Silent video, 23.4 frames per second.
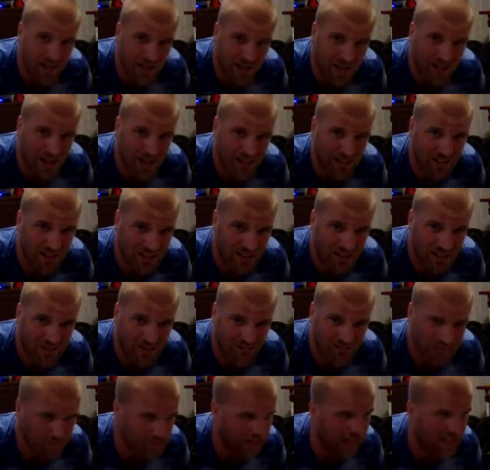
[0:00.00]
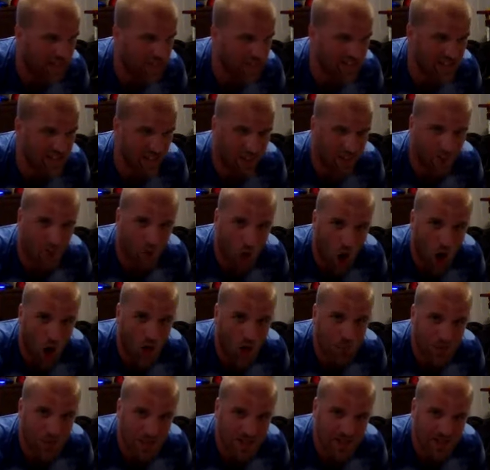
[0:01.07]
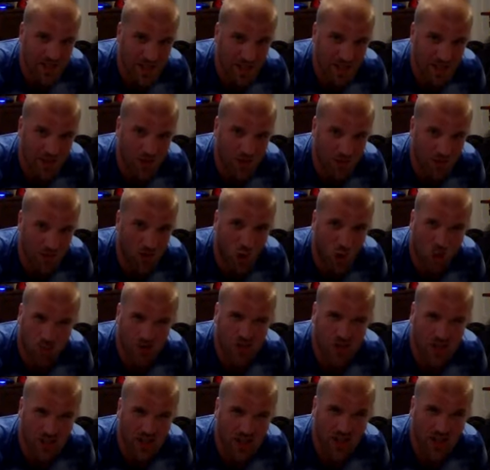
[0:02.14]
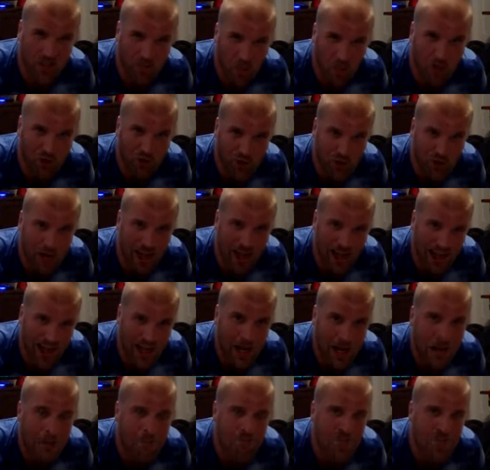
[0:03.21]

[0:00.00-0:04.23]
like kind of in the frog position or almost looking like butterfly,